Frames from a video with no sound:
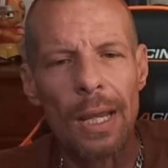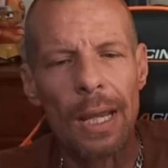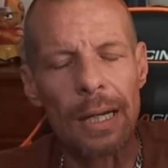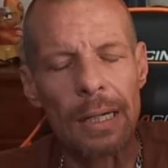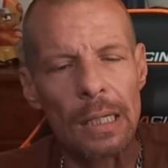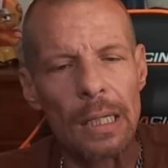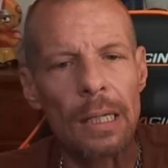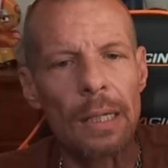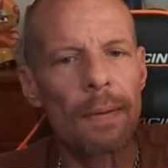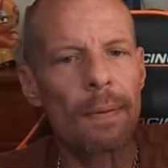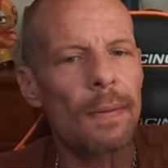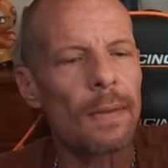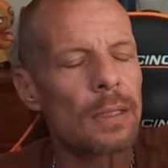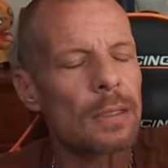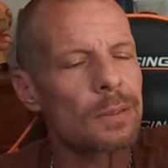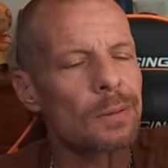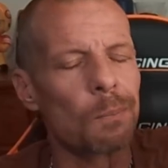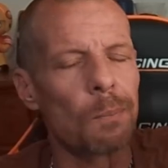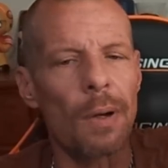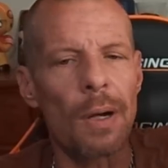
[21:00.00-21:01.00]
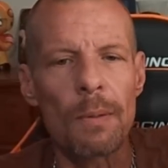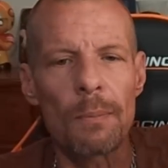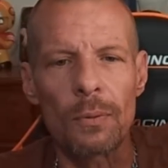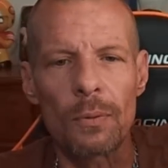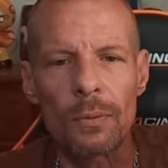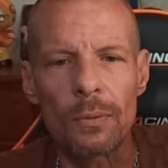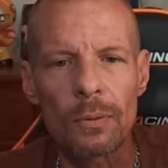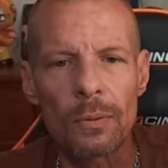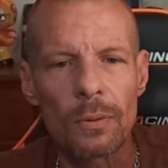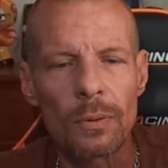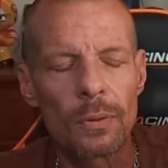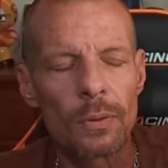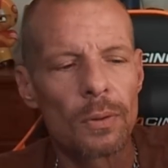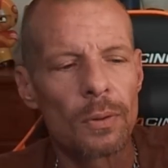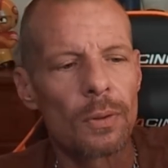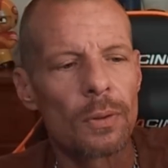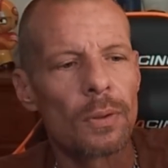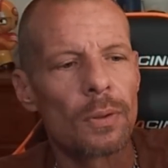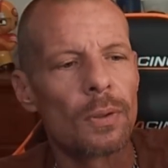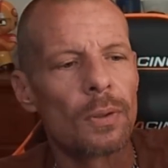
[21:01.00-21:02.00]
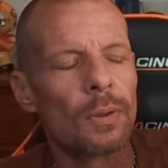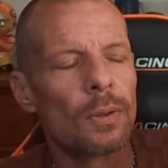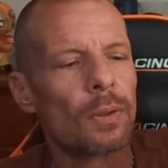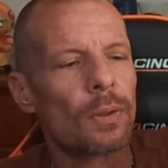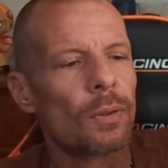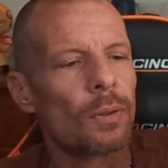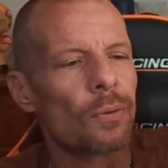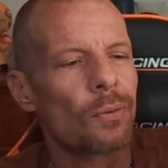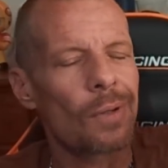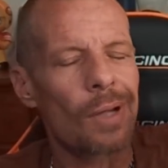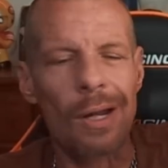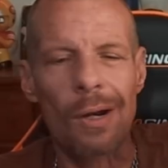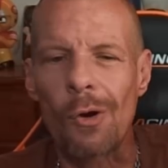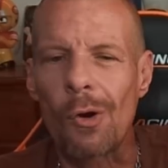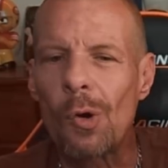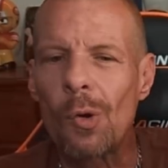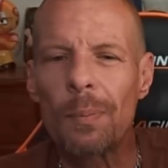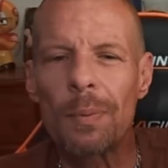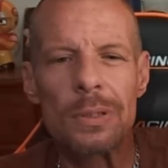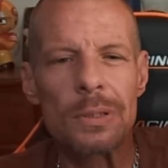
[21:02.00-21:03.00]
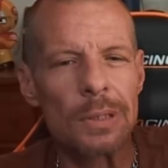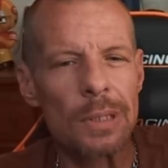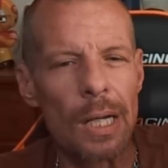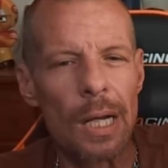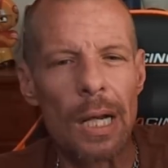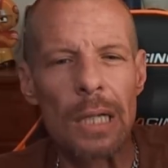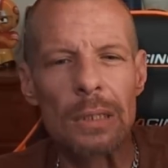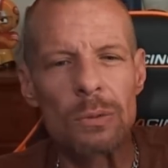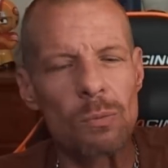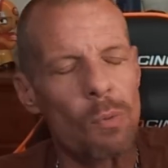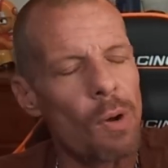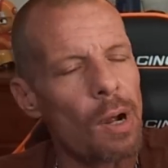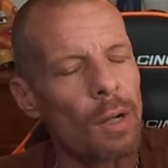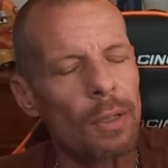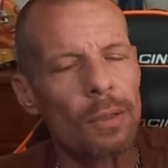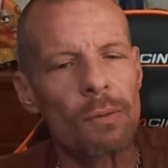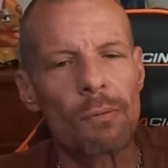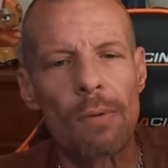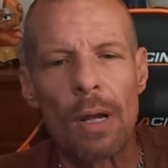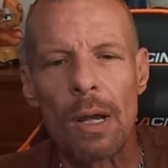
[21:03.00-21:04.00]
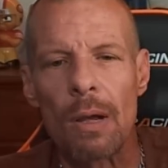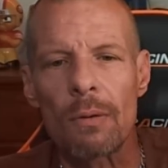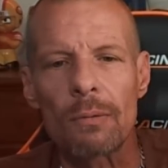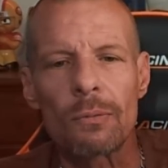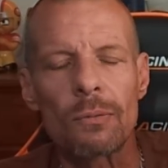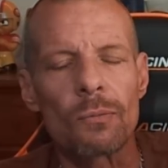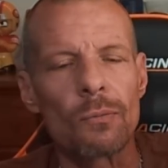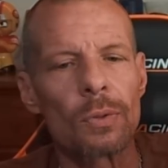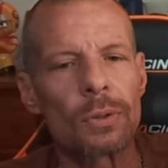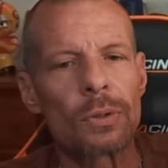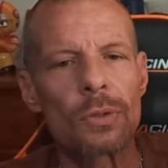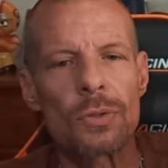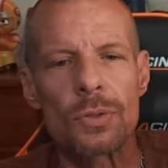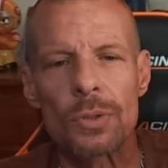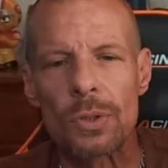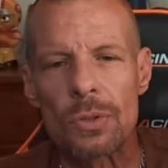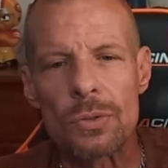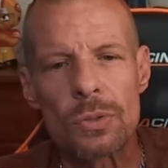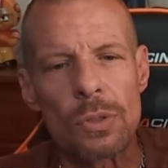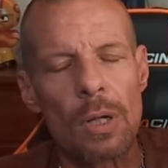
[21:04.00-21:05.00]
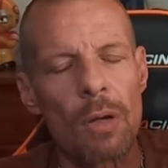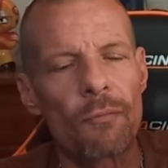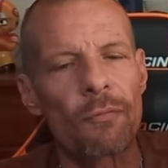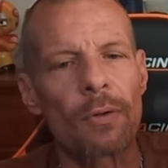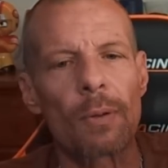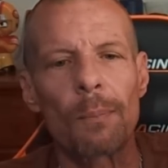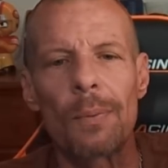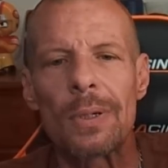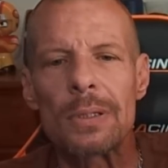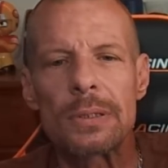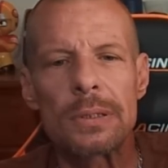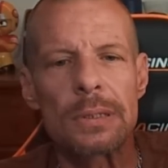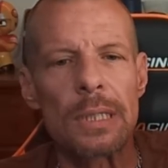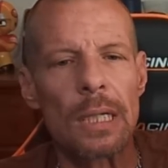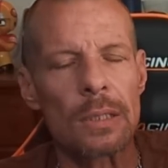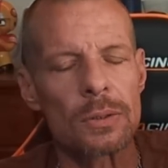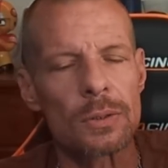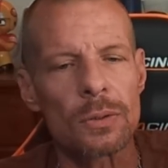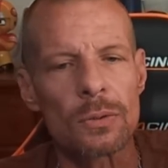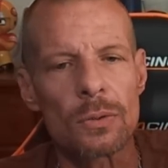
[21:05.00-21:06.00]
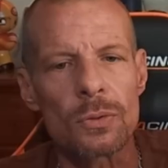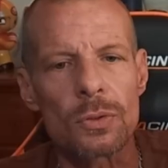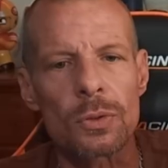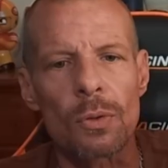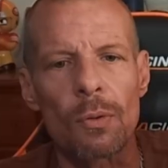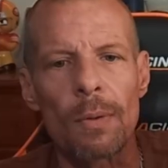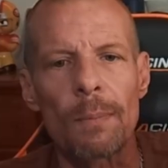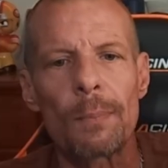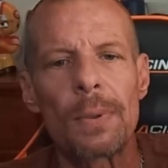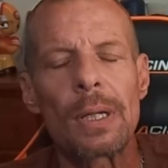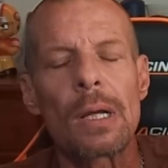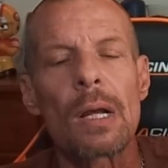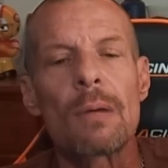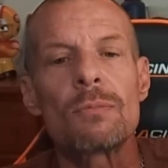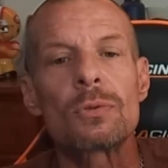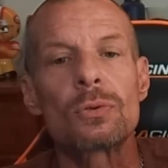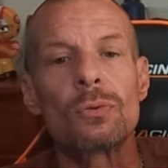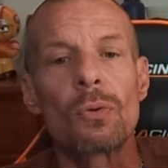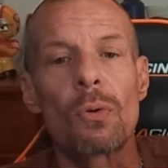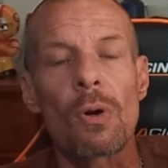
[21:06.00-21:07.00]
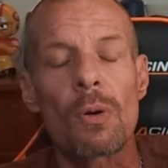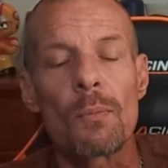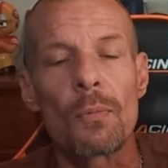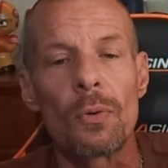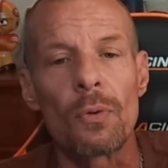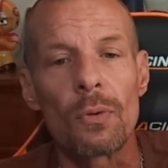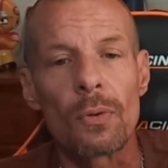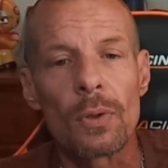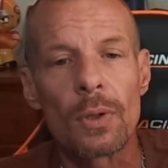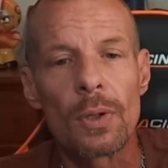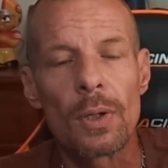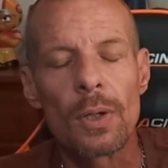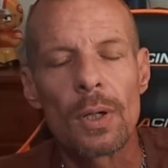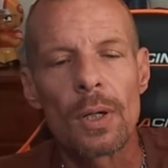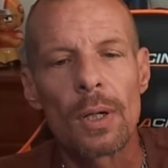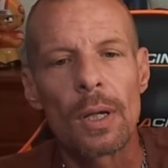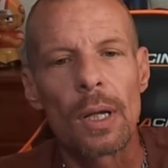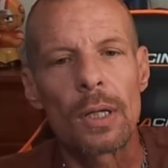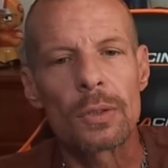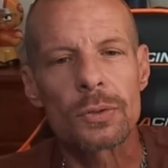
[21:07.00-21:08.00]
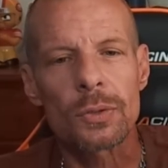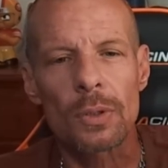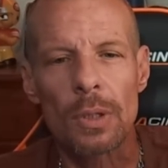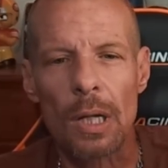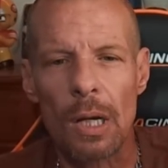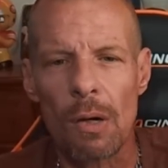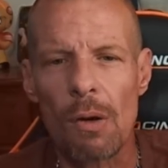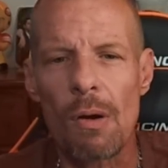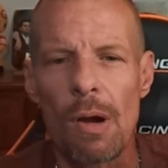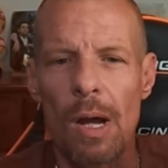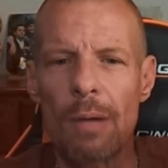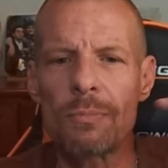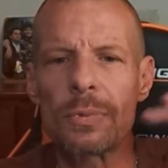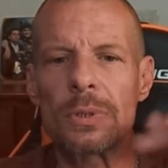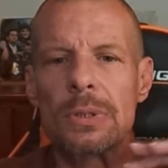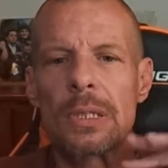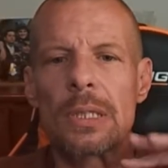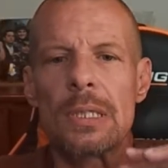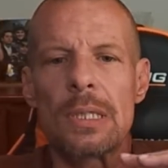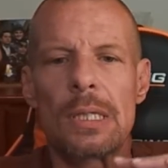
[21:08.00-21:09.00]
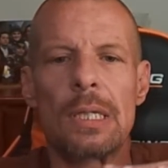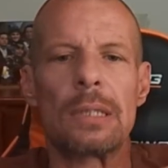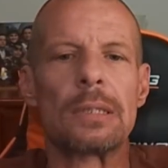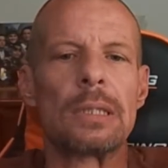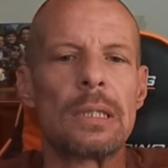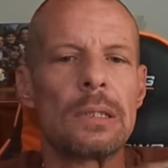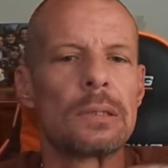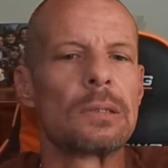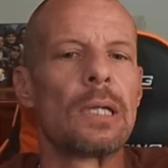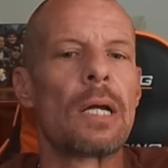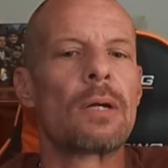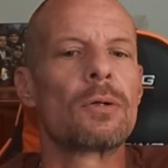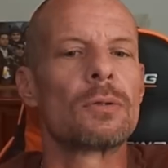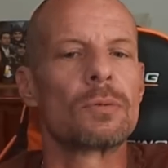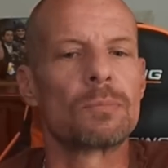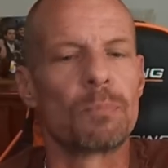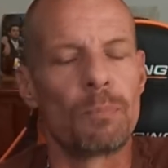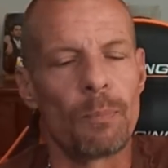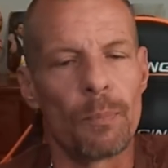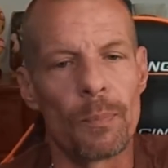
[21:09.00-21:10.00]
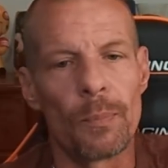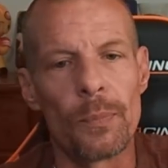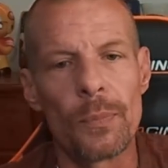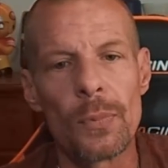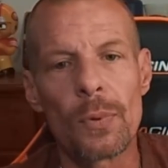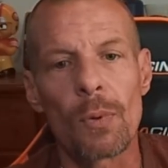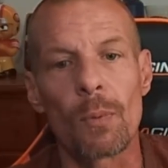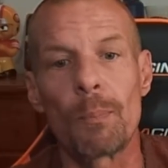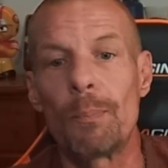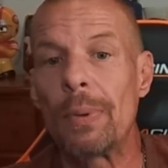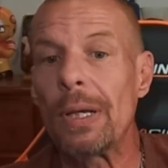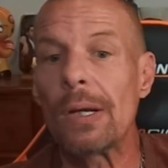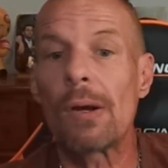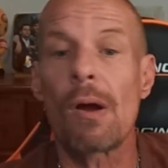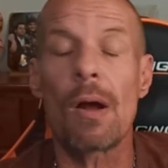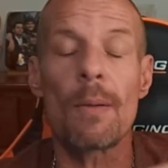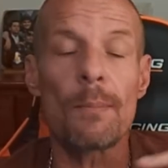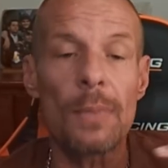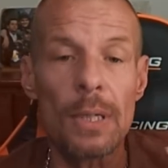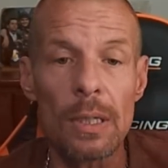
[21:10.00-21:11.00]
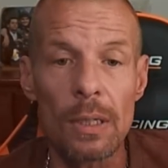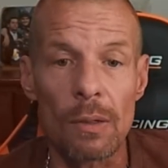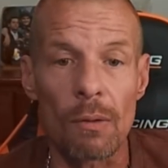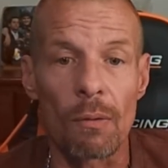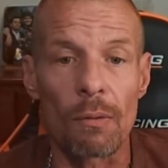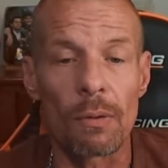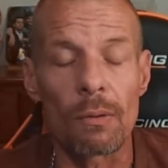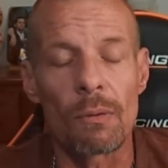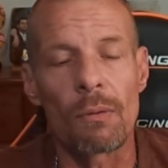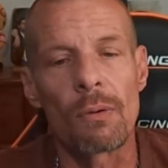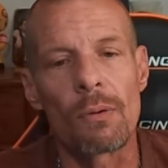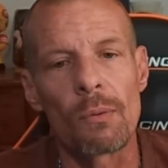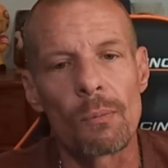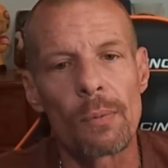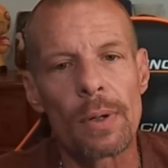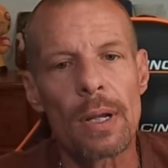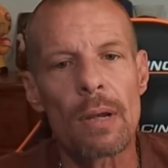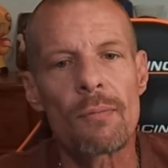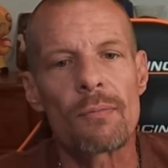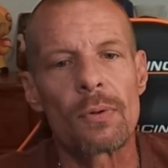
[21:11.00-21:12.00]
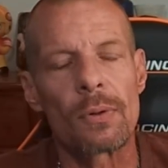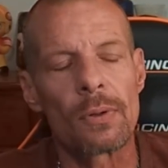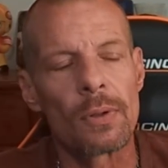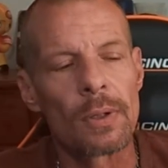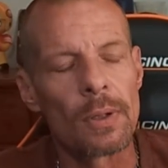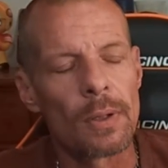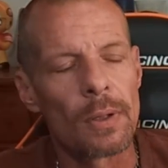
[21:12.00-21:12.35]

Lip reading: and in this bubble, you got a whole bunch of guys walking around with their shirts off and a bunch of tattoos. So it becomes normal. And so you're like, oh, I'm just gonna get these letters, big on me or whatever.